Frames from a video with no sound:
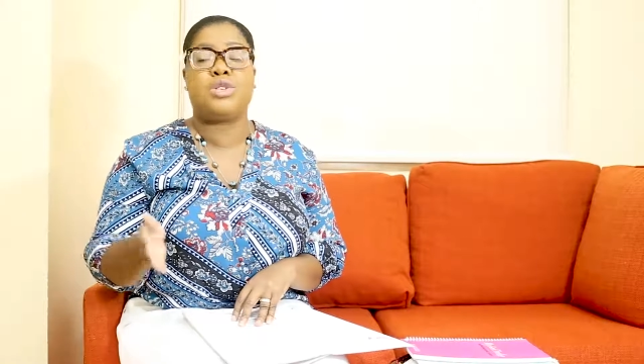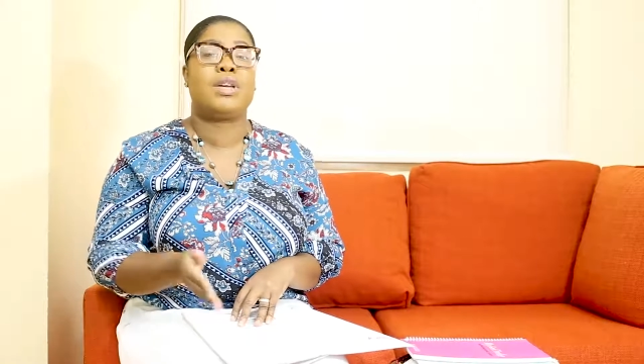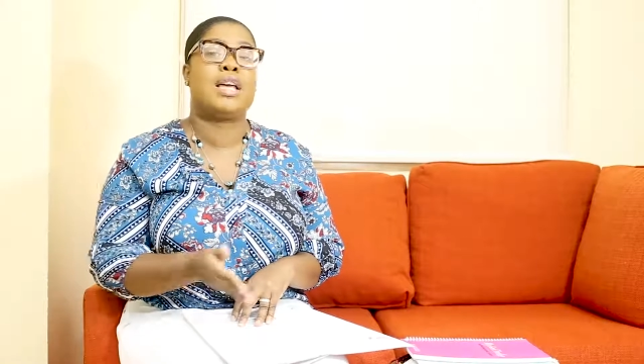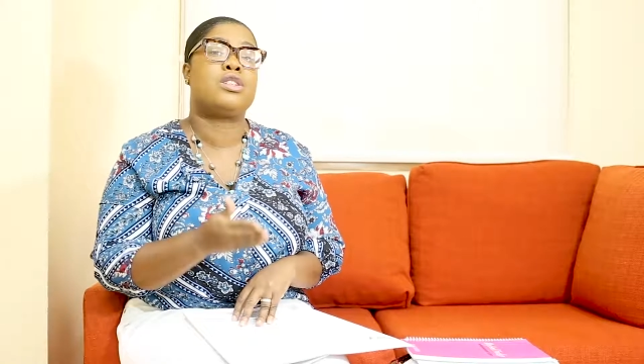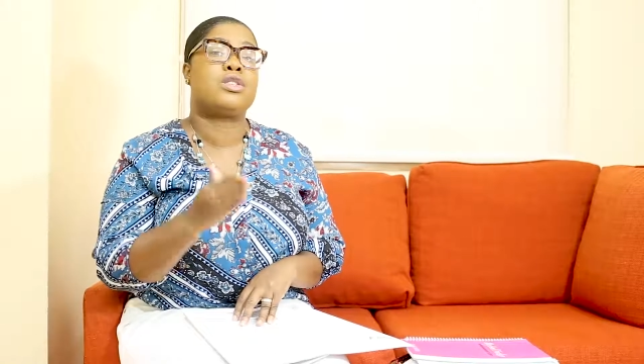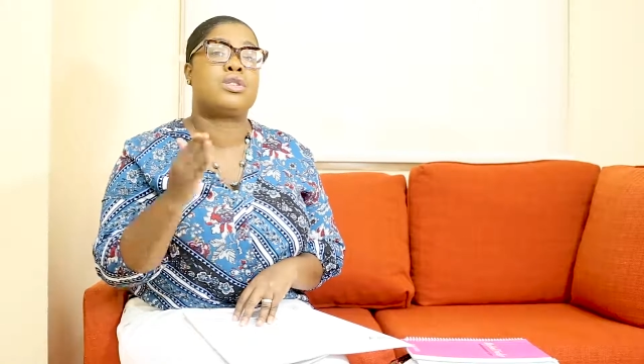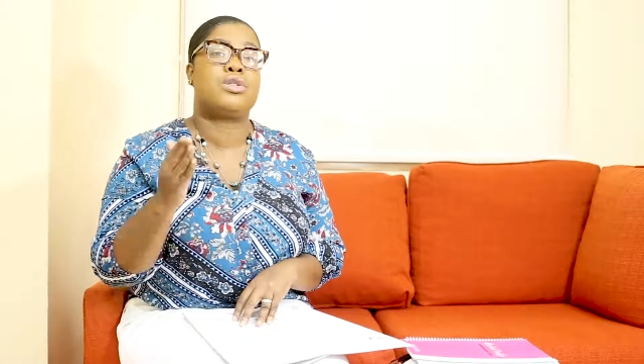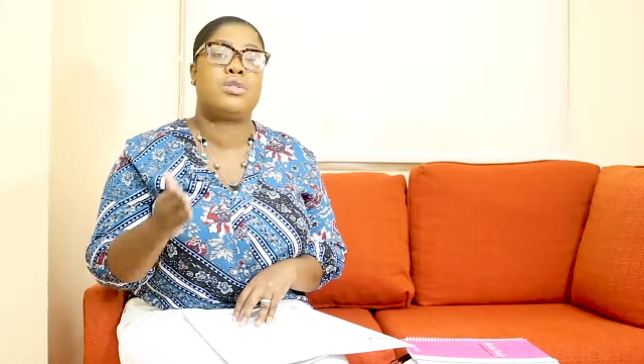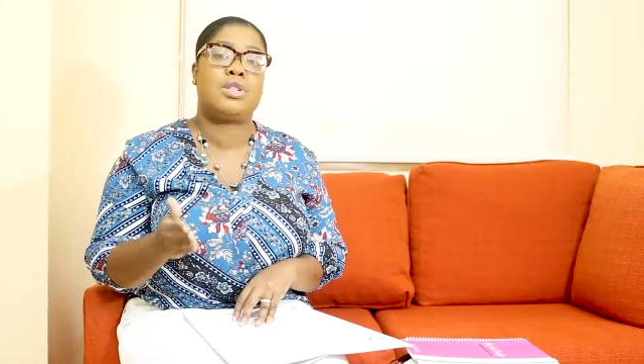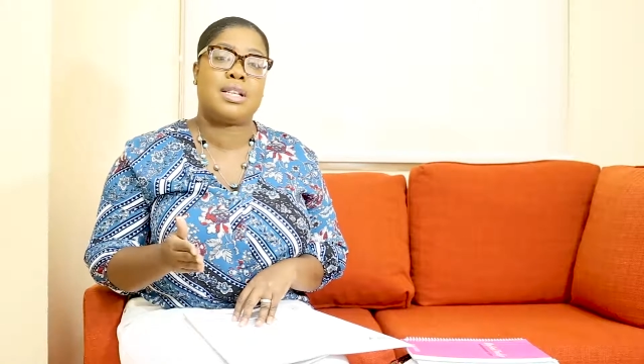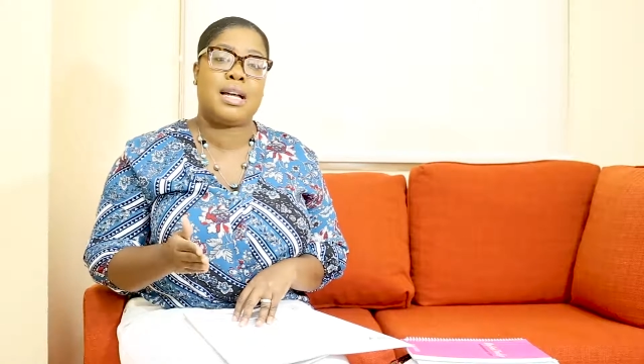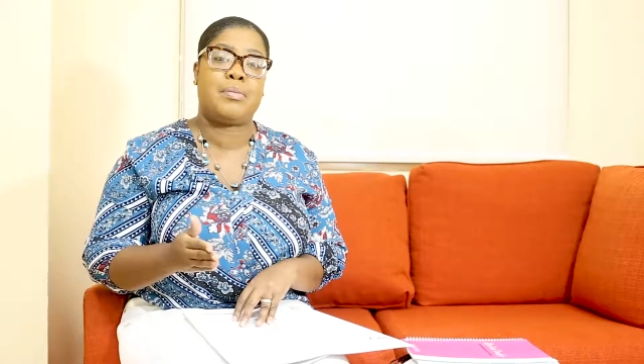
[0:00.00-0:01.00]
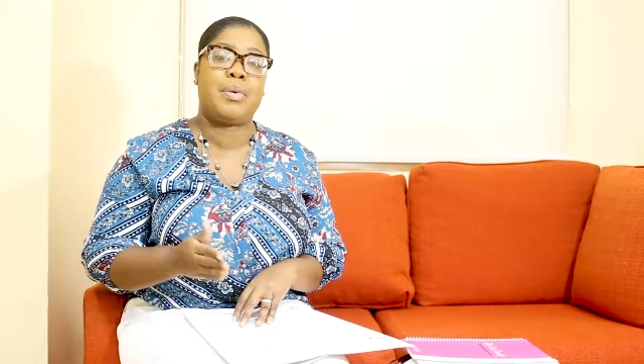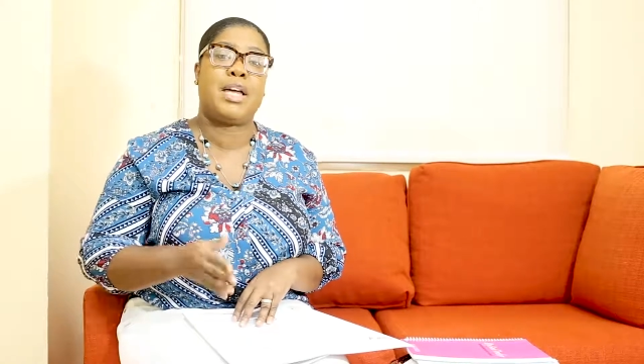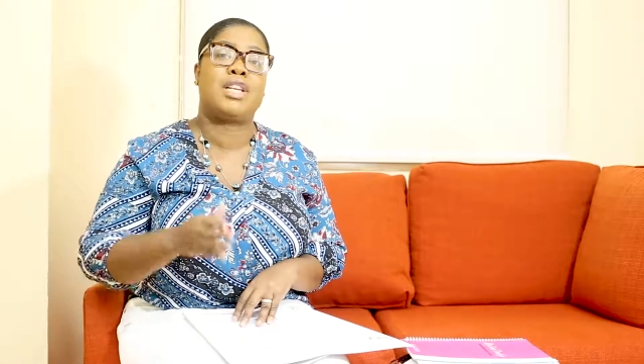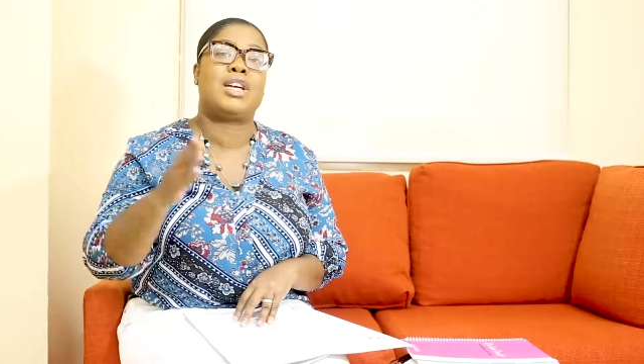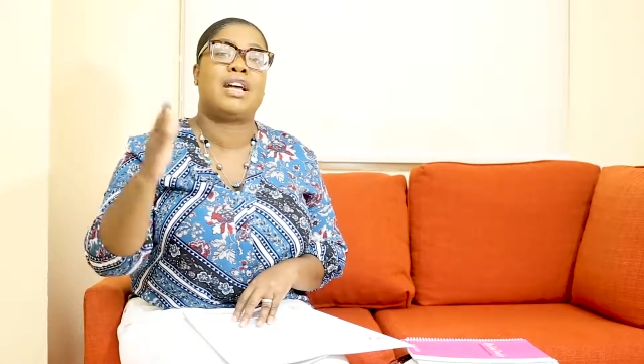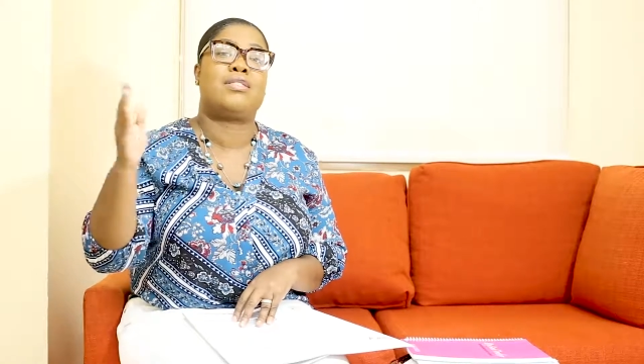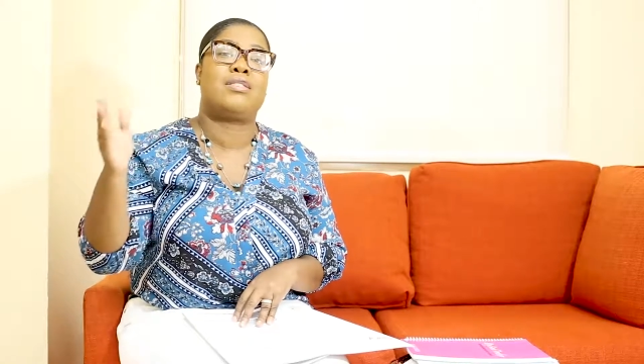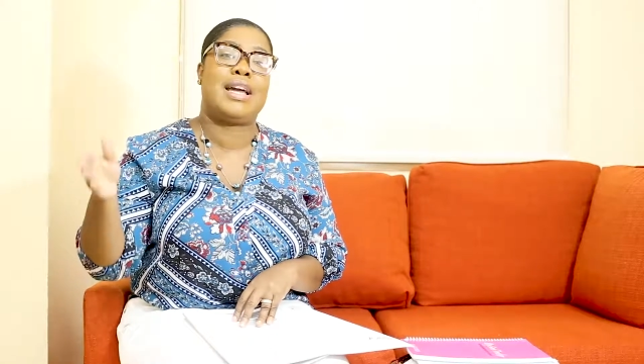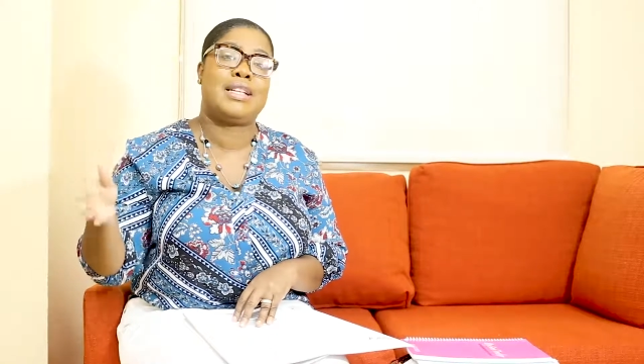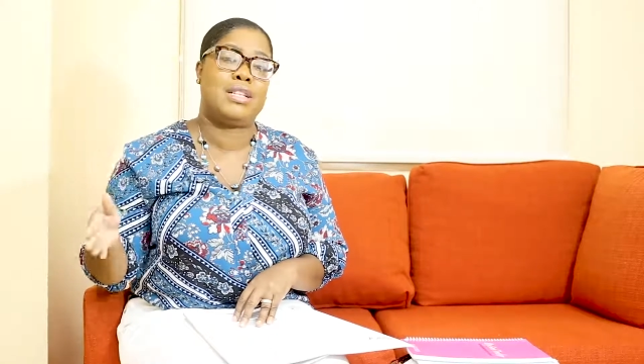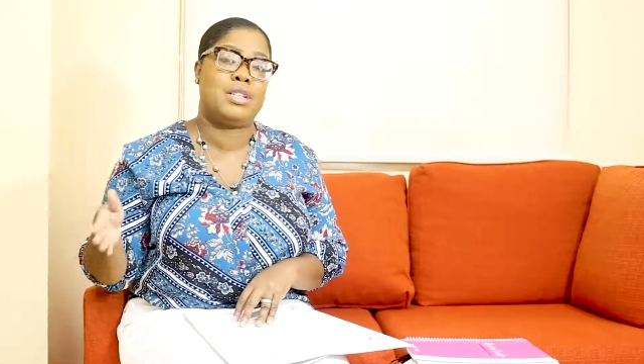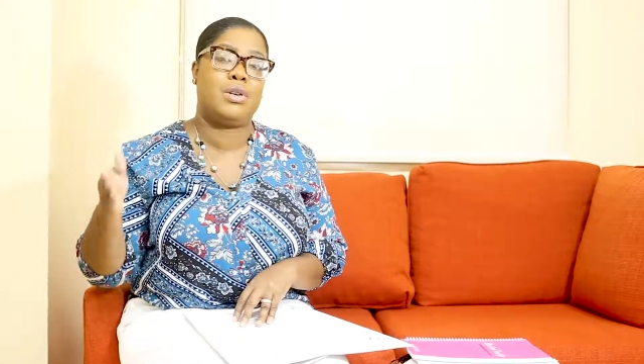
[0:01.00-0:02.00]
you can just go to that page and
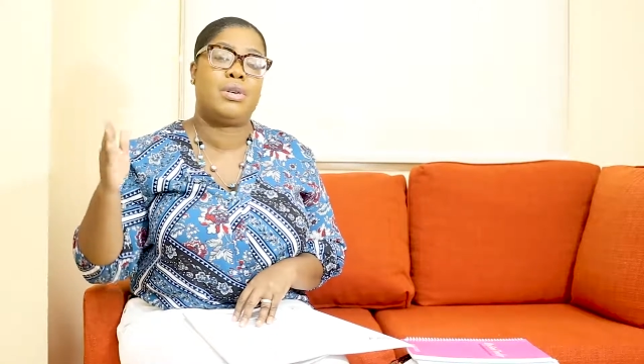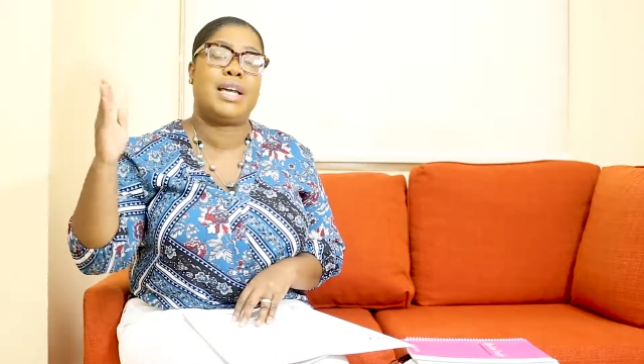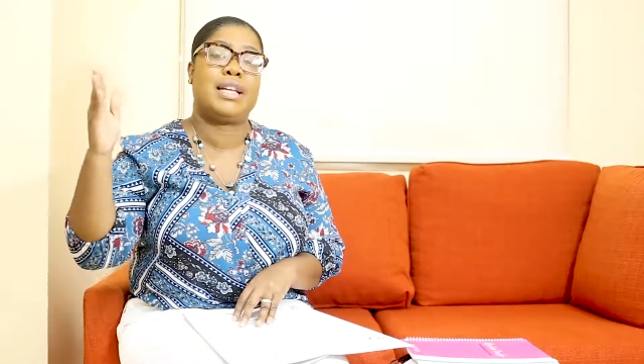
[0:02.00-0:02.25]
write it down.